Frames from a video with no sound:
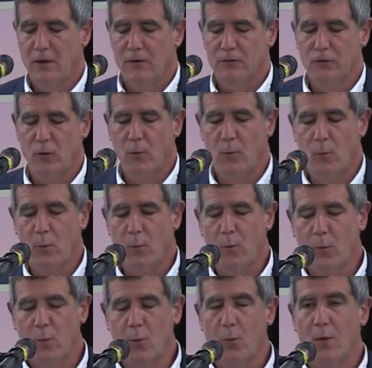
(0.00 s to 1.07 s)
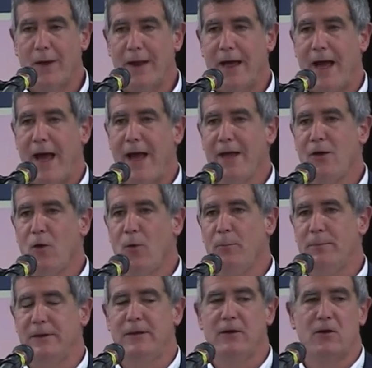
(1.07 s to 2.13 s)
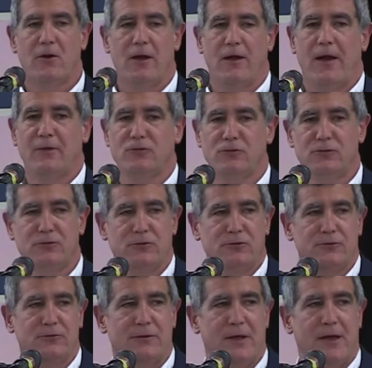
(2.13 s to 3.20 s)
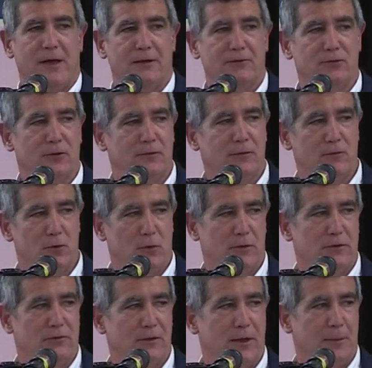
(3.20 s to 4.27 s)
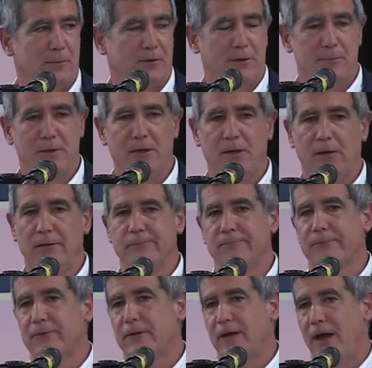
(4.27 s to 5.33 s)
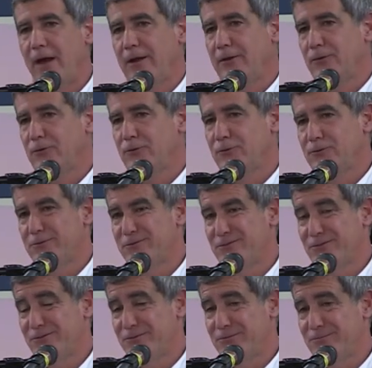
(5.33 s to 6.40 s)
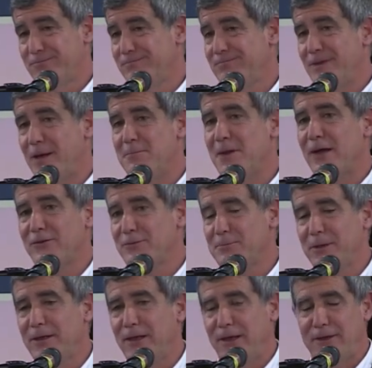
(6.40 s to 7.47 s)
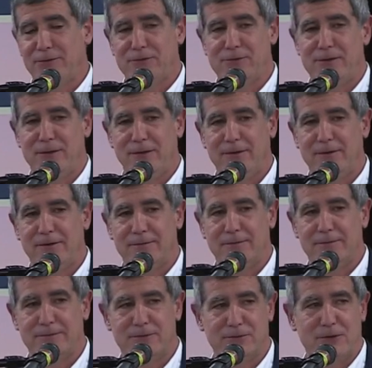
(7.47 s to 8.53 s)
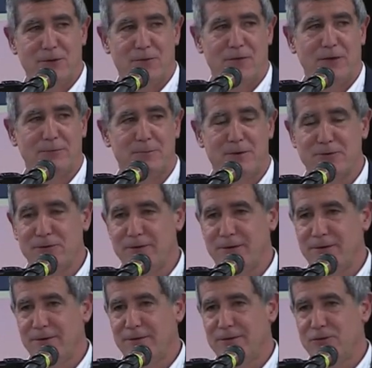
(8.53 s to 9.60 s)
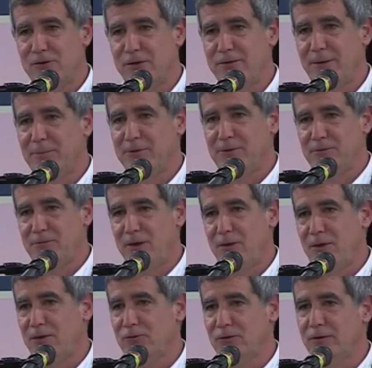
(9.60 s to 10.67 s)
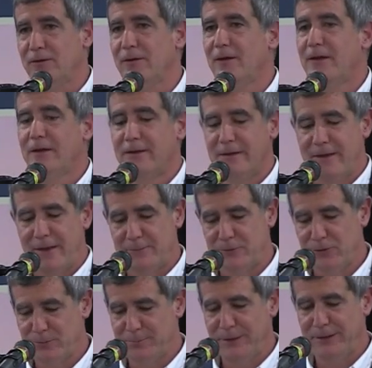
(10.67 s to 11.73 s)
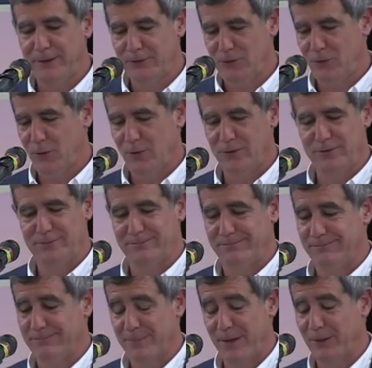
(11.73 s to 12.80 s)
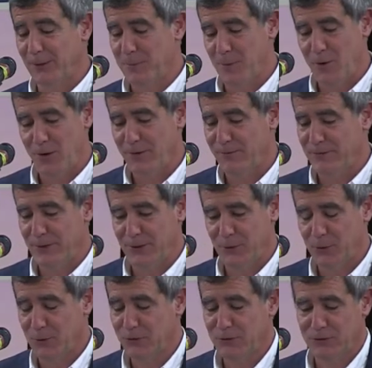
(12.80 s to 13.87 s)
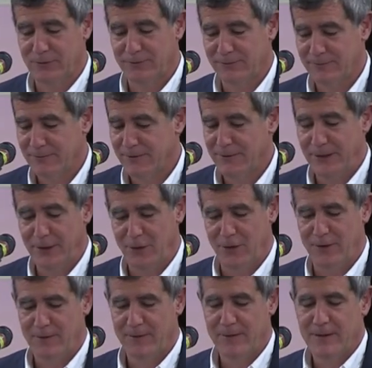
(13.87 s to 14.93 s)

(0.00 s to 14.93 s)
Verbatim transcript: So, what I hope, and here I should just say, I should have given you a disclaimer at the beginning. I am not speaking as the senior vice president of the John Templeton Foundation. I'm just speaking to you as Michael Murray, fellow Christian thinker.